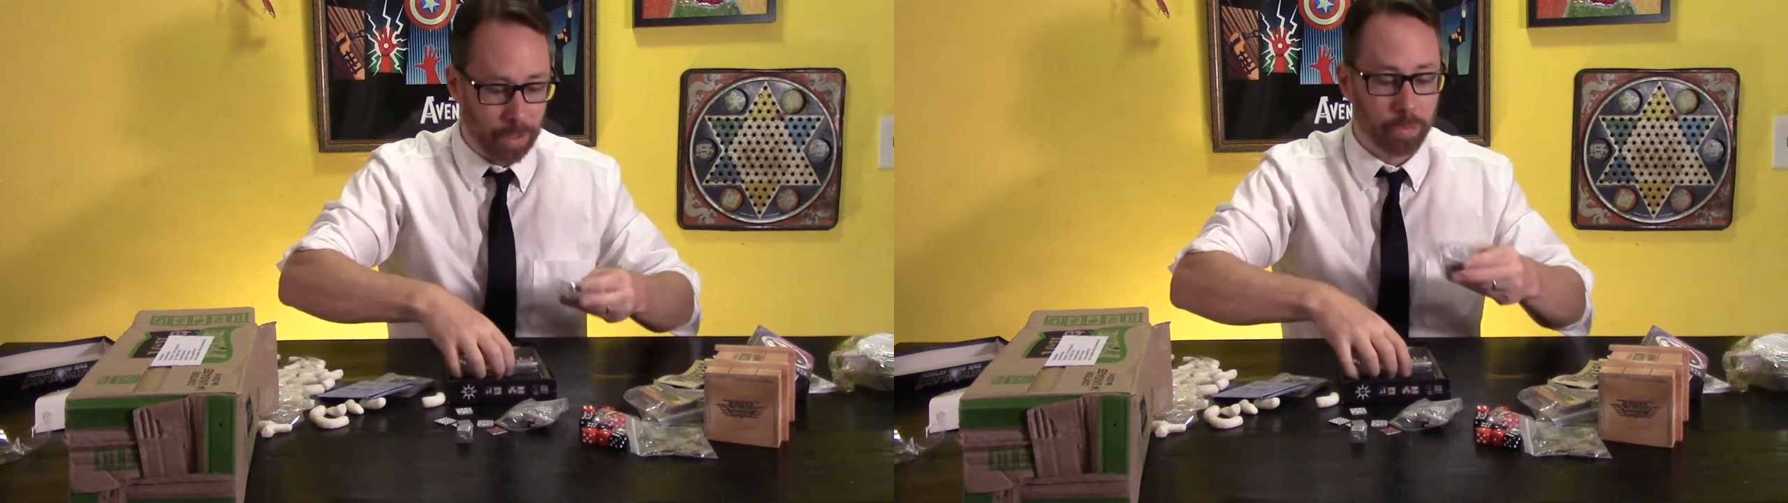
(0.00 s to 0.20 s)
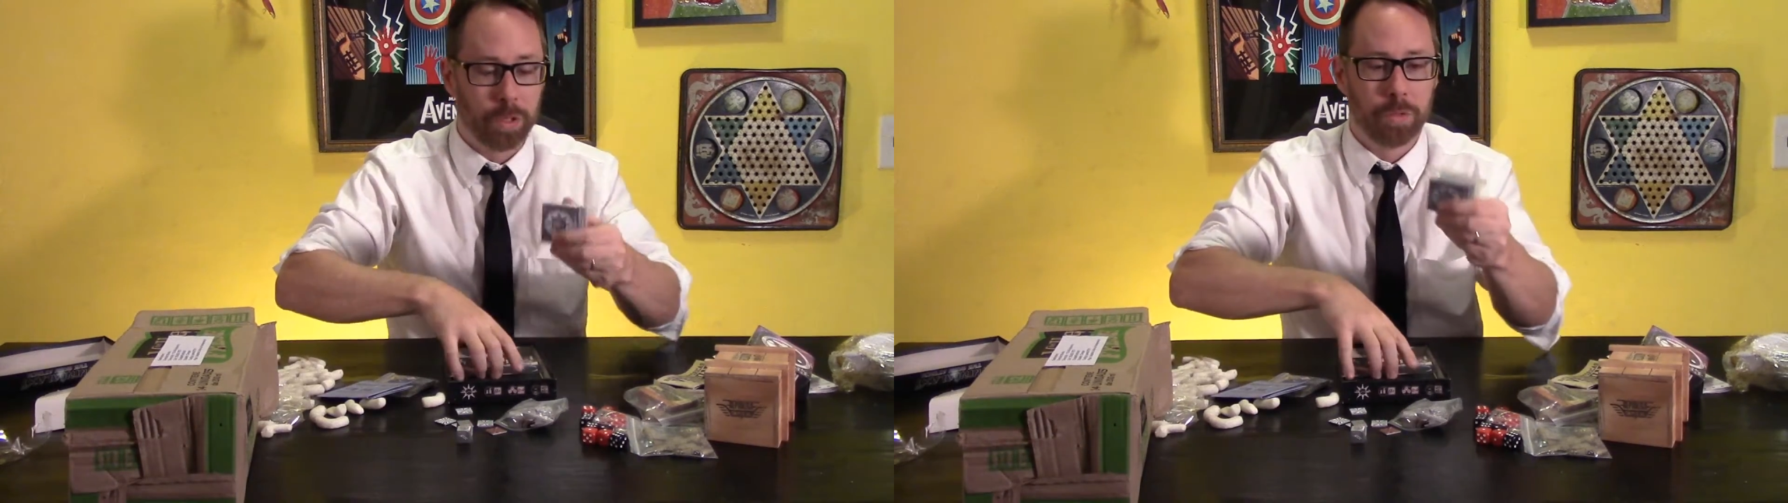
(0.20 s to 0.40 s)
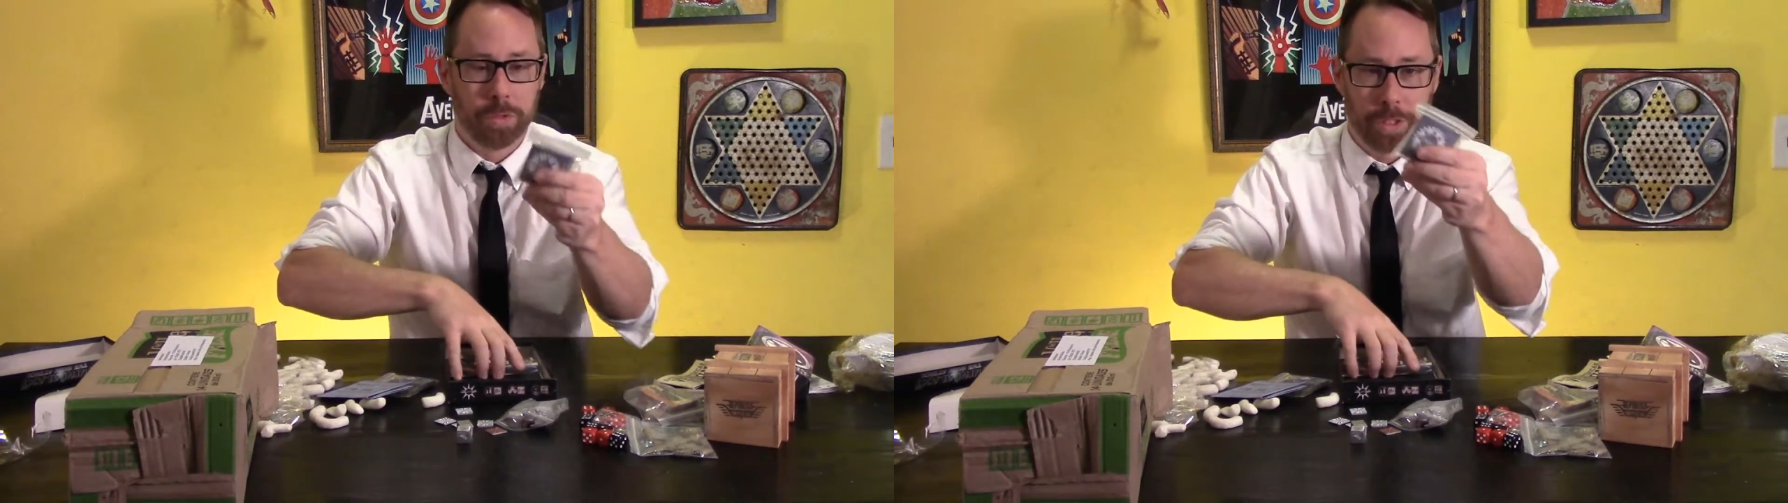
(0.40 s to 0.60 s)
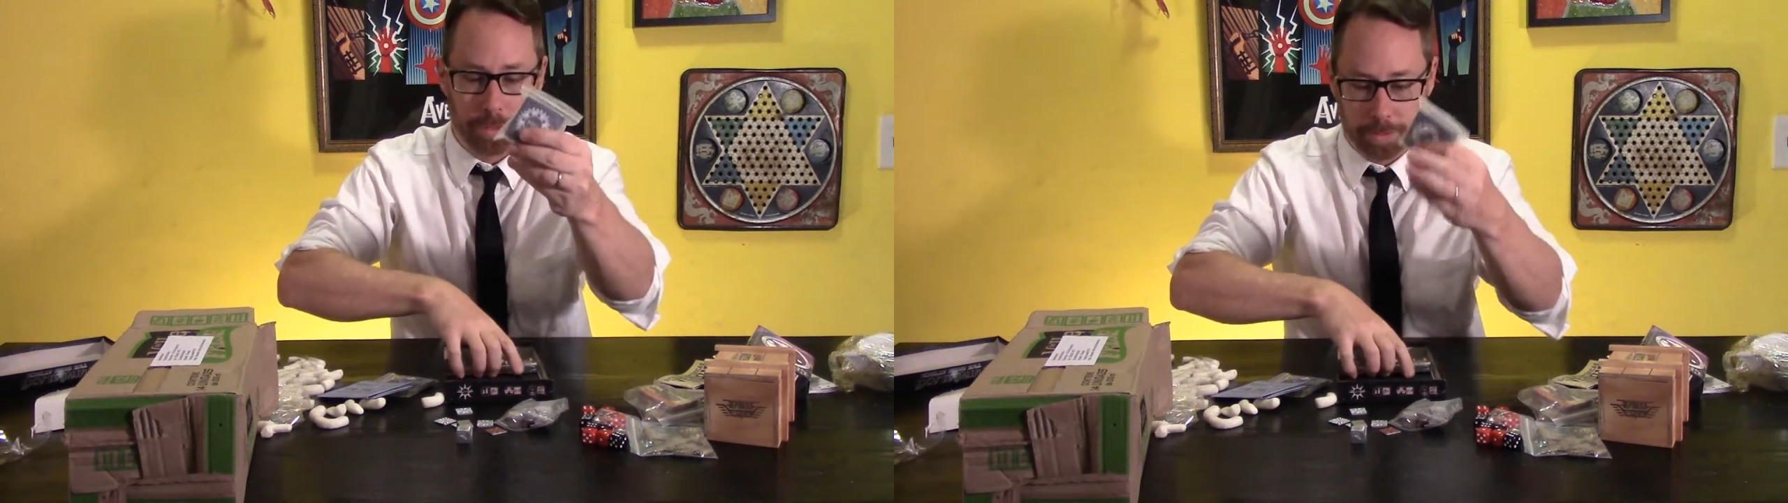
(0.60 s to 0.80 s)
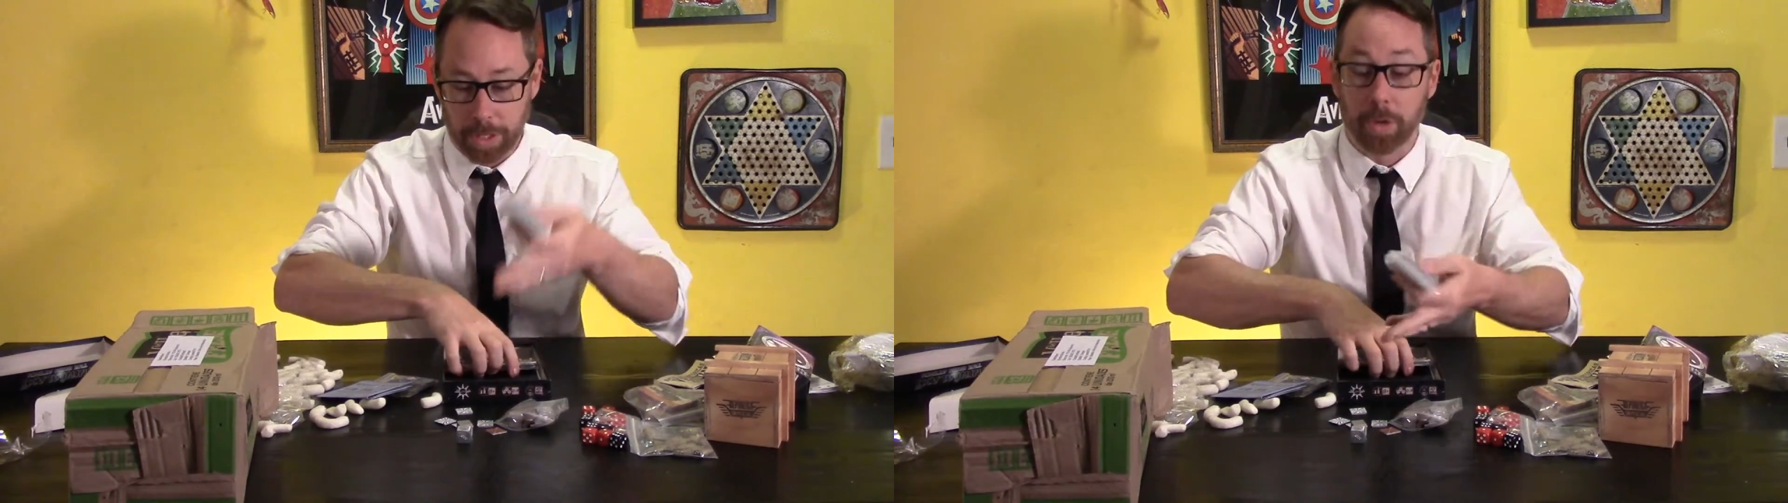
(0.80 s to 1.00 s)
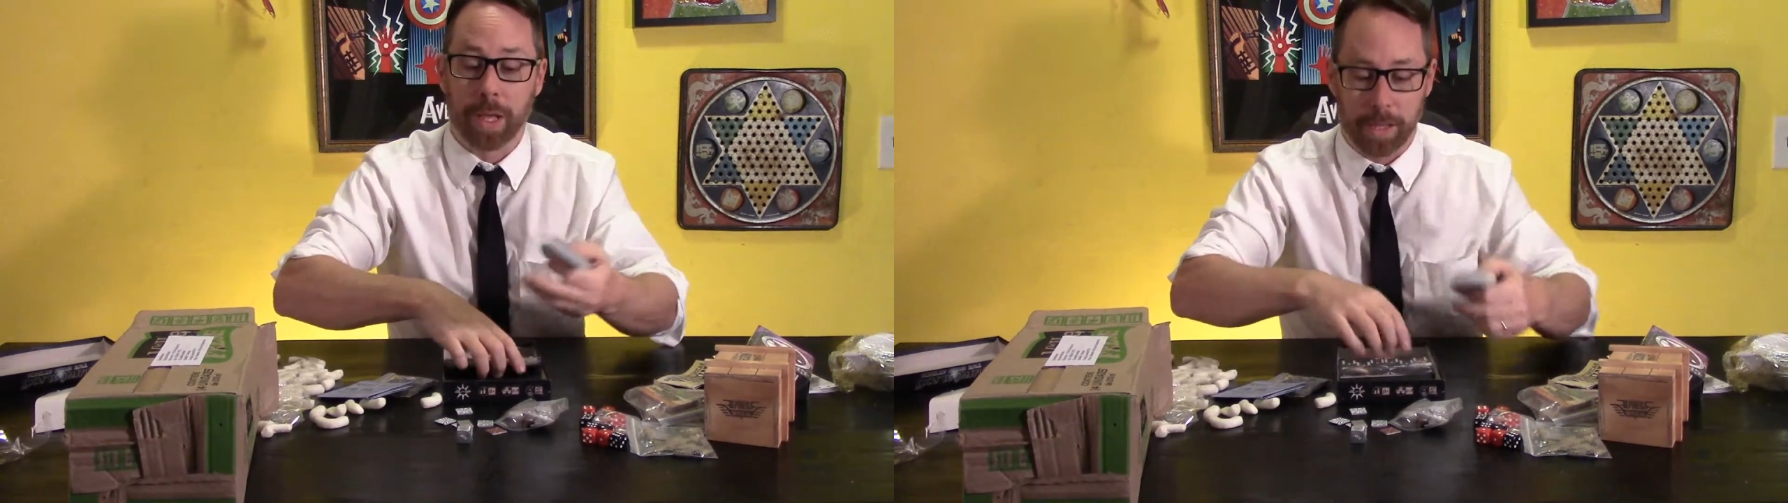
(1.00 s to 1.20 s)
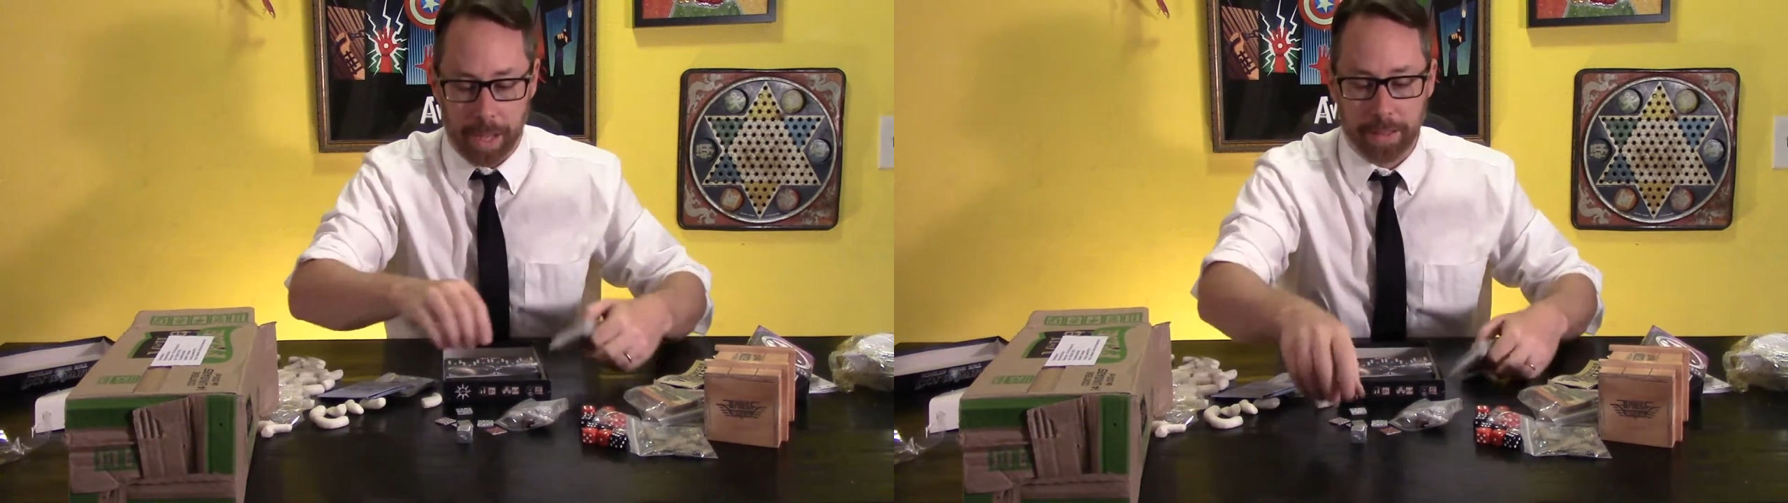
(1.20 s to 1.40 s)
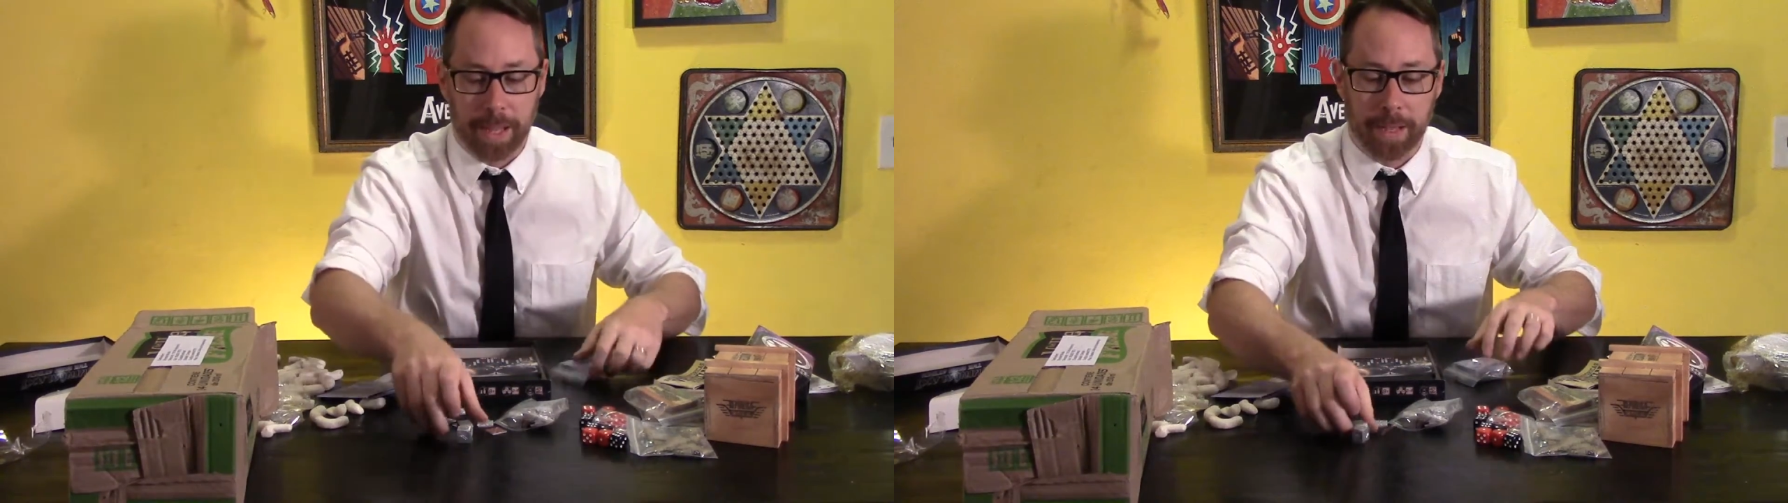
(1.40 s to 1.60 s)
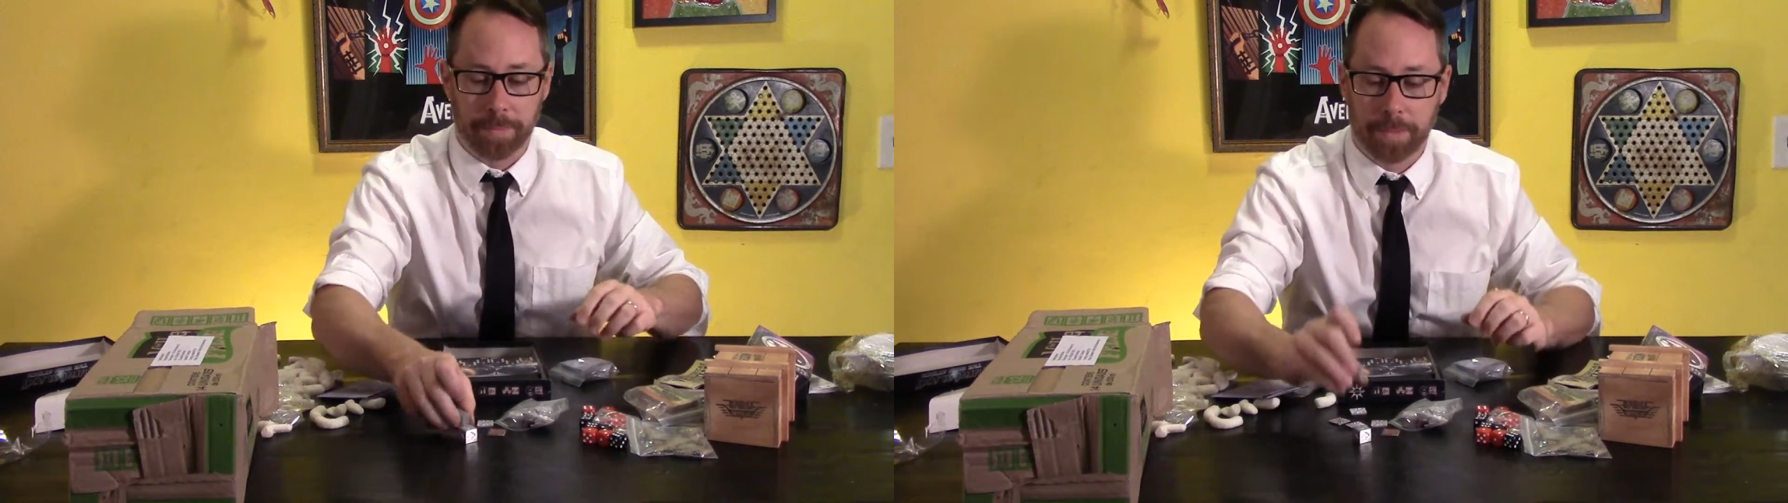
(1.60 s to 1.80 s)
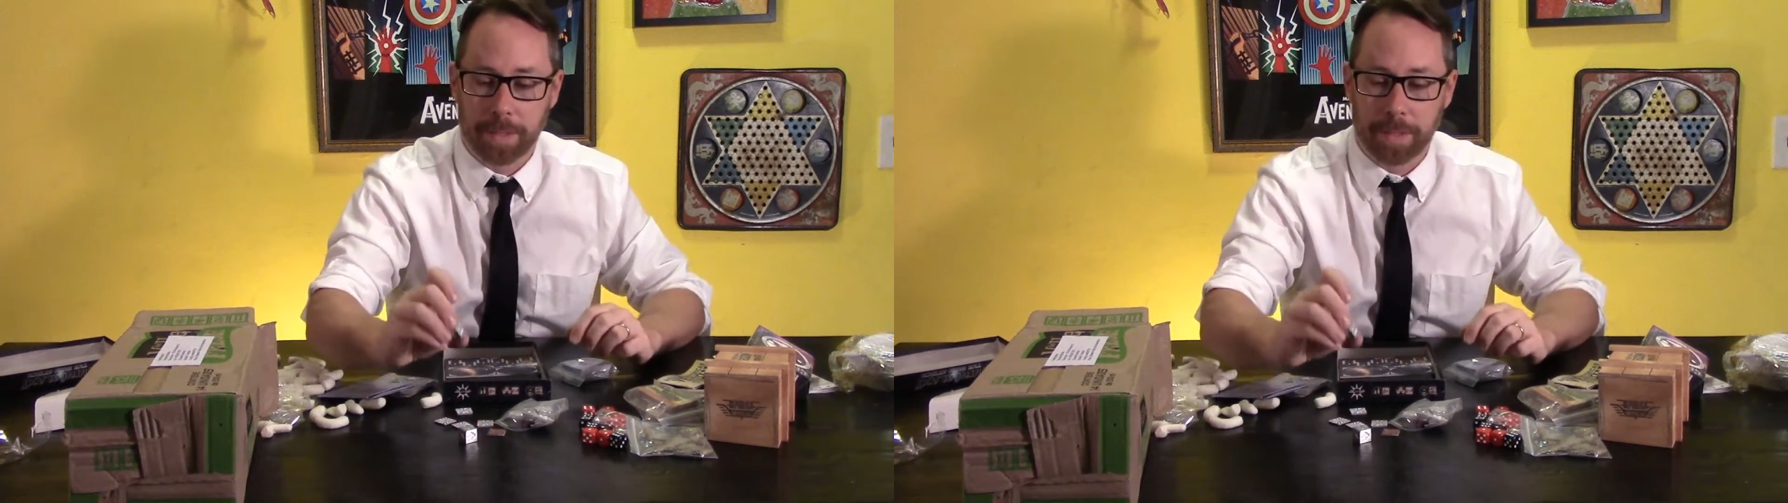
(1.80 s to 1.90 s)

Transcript: Runes, okay, and yeah,